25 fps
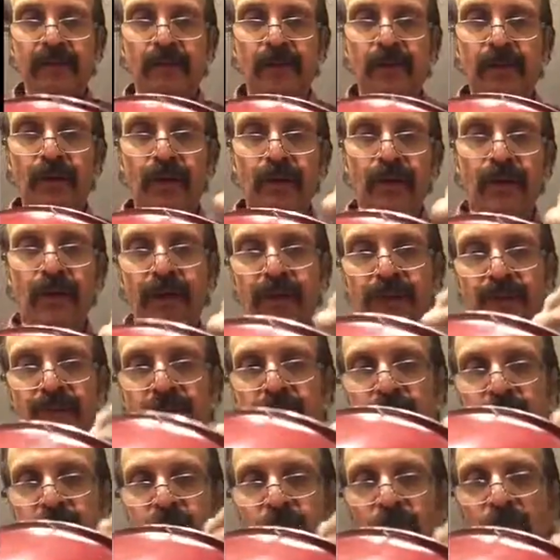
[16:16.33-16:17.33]
we're going
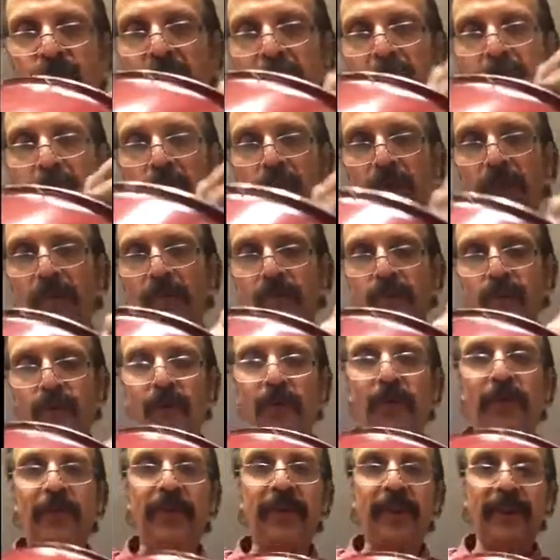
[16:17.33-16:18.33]
to burn the
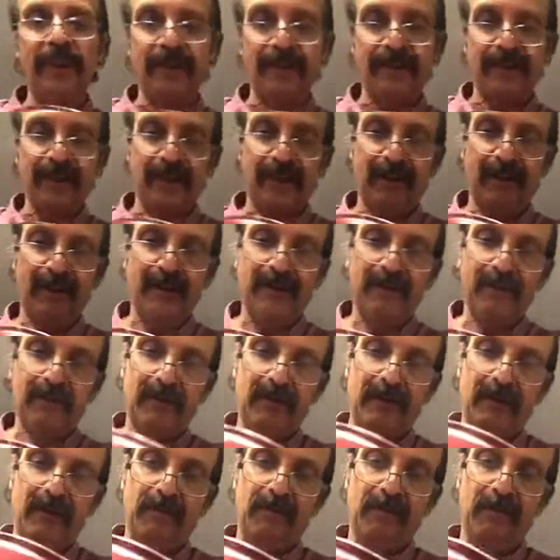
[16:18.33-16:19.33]
whole thing. Sorry,
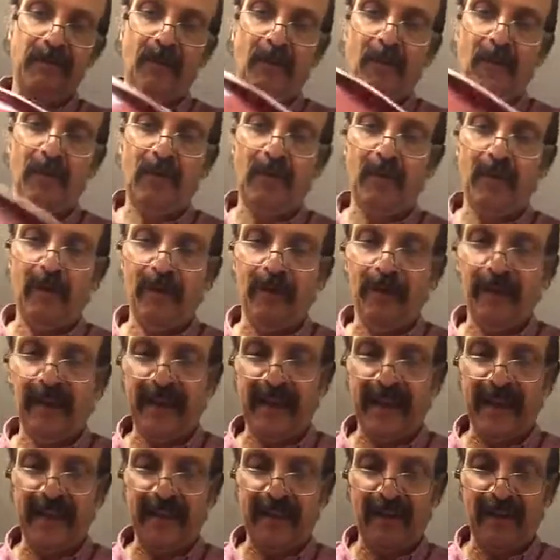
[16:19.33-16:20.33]
we're going to put the whole
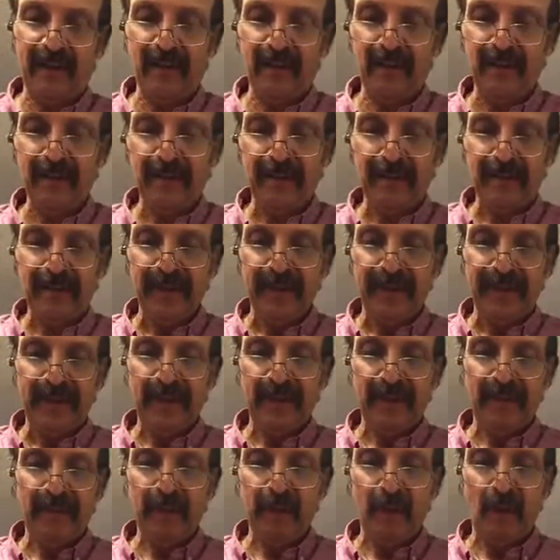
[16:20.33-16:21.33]
thing in there.
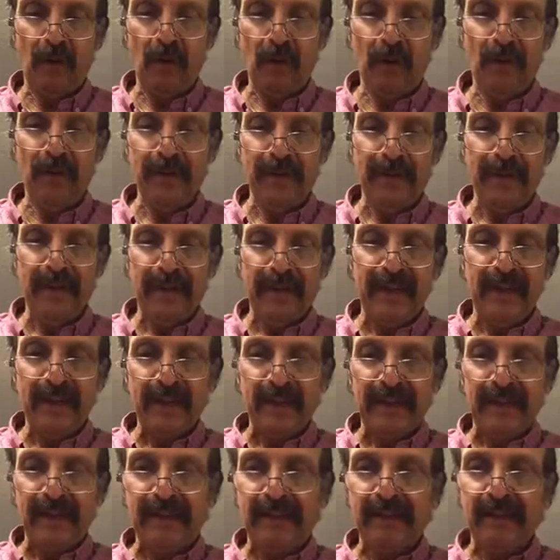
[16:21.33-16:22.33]
In the bowl.
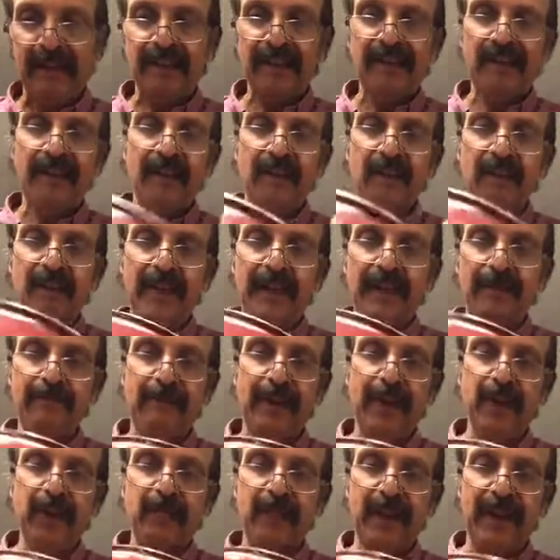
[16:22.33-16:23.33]
It doesn't look like
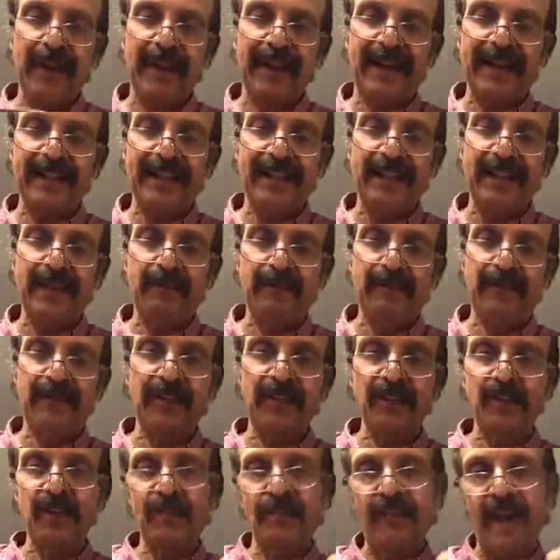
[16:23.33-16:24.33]
much, but like I said, but
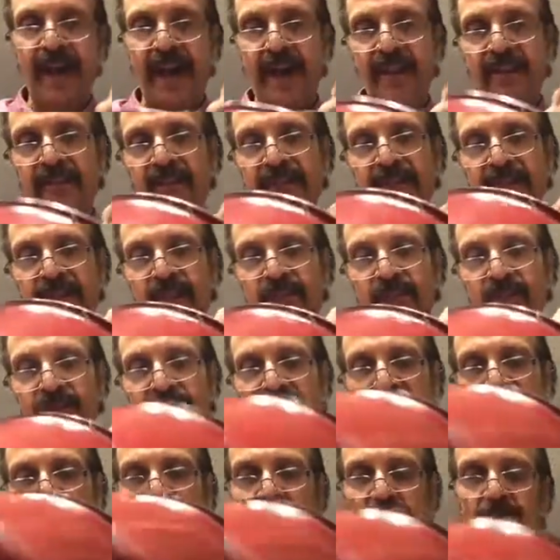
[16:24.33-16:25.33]
since you've added the extra
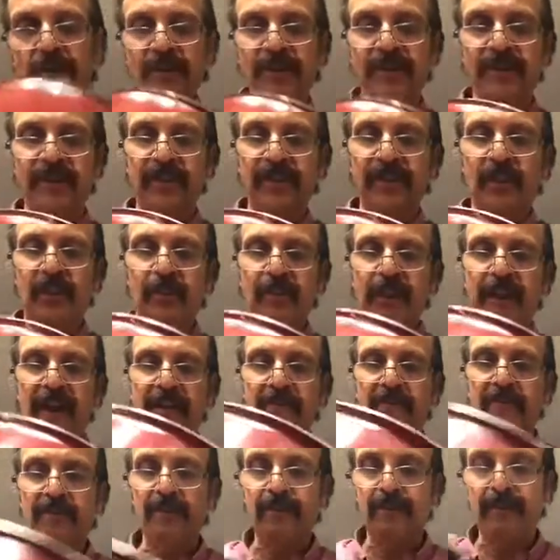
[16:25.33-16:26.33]
calories in there by
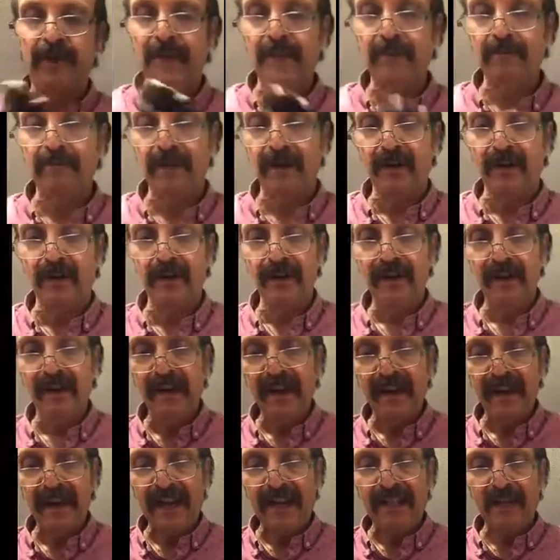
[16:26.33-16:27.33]
adding the peanut butter
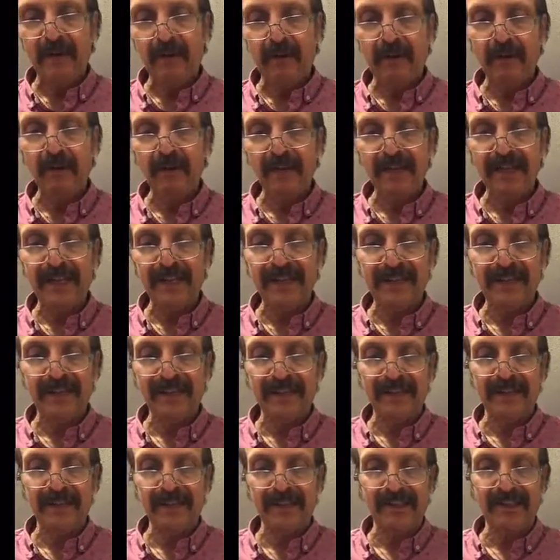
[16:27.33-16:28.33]
and the protein,
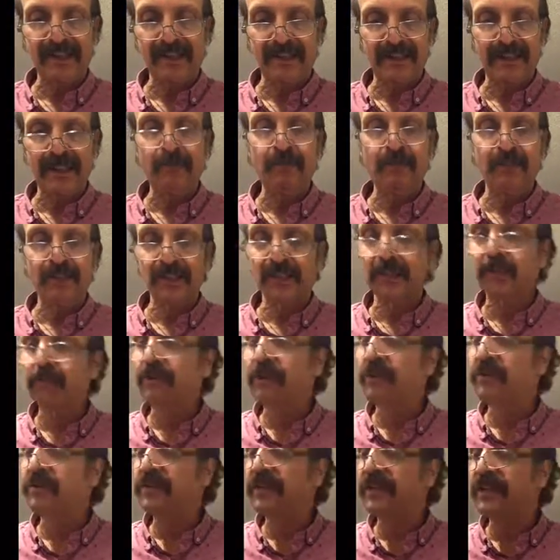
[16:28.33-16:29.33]
which is the
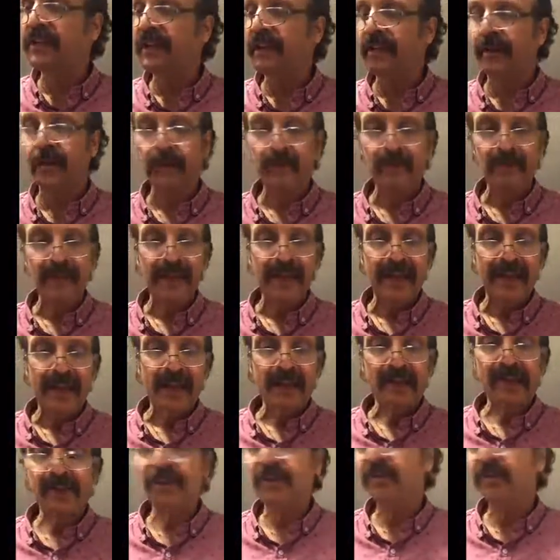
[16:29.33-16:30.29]
protein here, is